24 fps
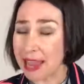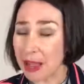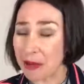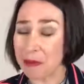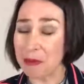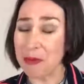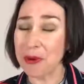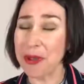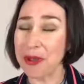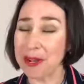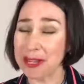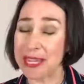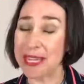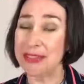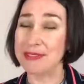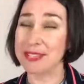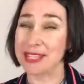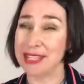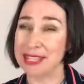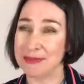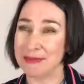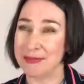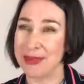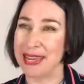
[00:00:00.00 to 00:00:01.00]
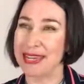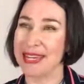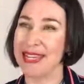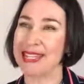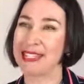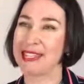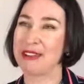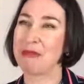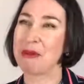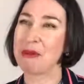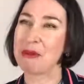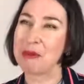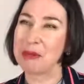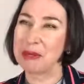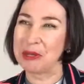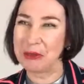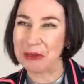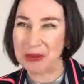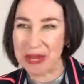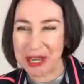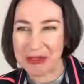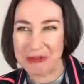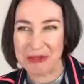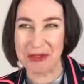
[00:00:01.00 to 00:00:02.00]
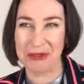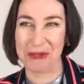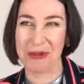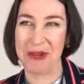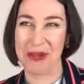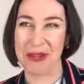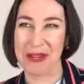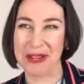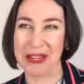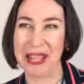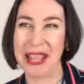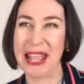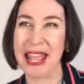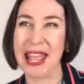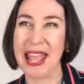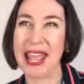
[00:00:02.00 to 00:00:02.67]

our work gives us meaning. So when we're looking for work,